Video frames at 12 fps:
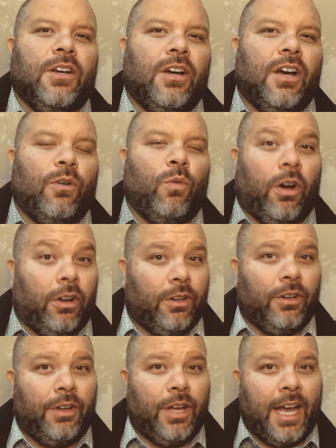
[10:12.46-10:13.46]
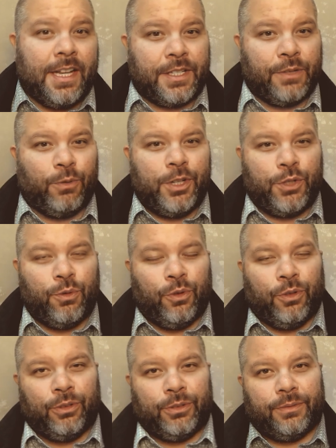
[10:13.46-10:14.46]
Well, as the
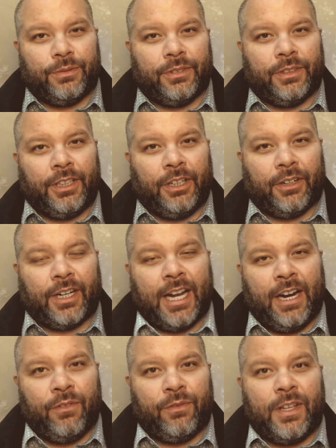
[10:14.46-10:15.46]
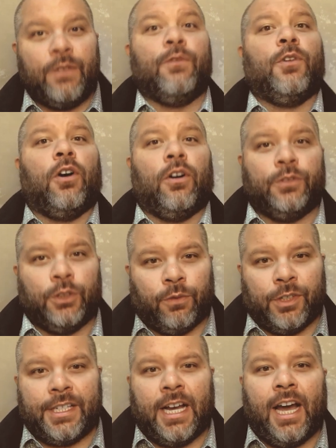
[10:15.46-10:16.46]
ritual kind of evolved
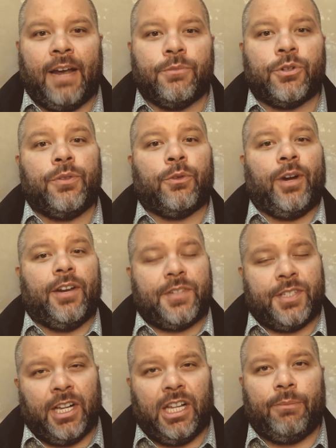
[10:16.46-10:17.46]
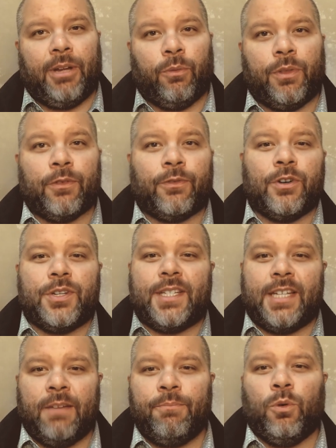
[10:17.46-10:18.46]
over time during the reign of Solomon, when the first
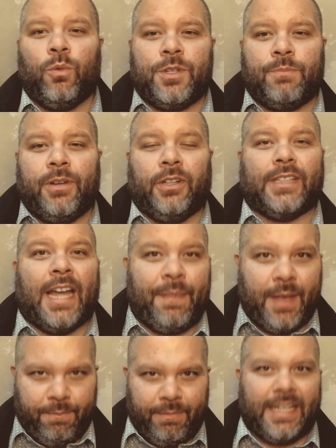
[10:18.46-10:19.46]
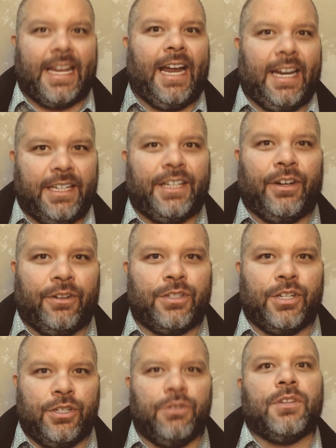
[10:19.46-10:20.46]
temple was built and they began,
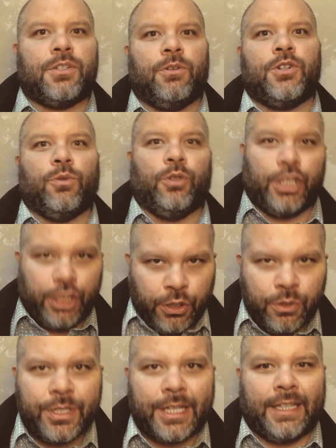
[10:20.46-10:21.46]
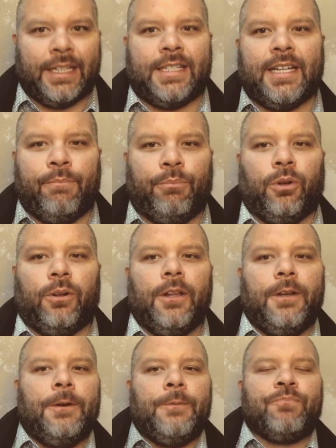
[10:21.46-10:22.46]
to do this ritual using the temple,
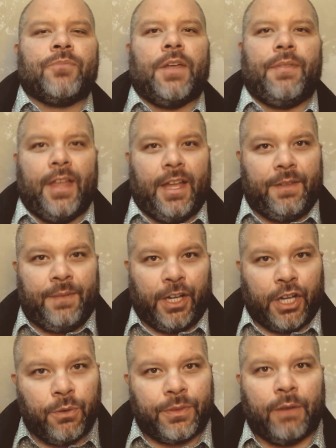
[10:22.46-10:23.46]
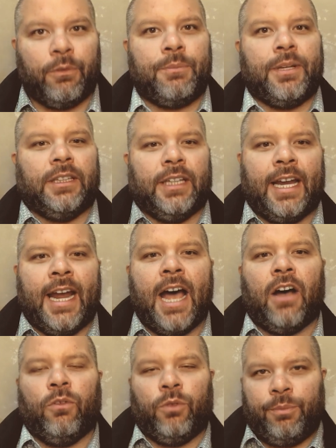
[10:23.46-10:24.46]
the goat that would be led
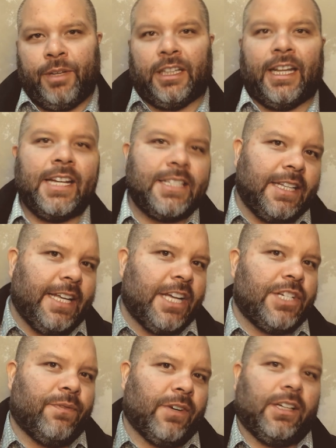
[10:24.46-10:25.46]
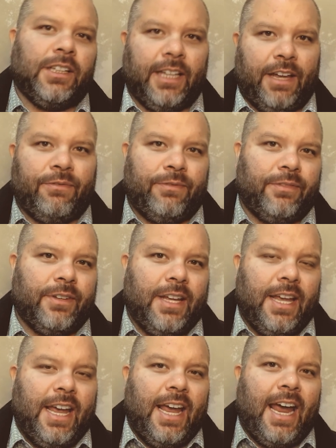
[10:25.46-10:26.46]
out would be led to the edge of a cliff.
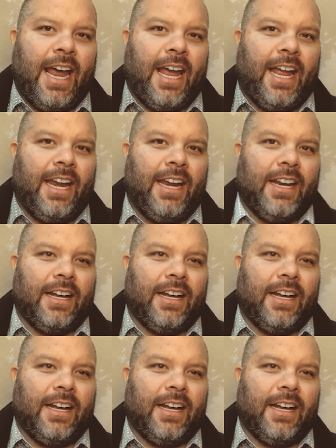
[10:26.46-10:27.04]
And,